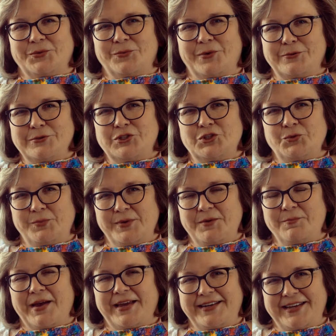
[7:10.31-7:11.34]
Won't You
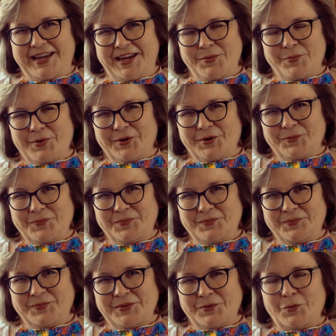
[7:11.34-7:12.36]
Be My Neighbor?
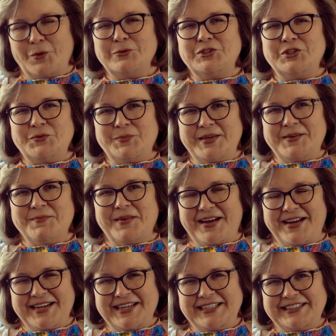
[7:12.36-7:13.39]
Won't You Be
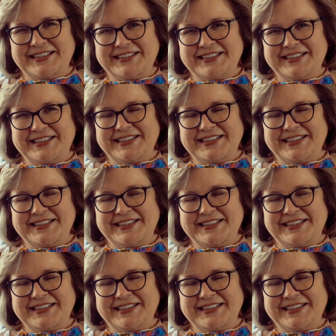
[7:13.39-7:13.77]
Mine?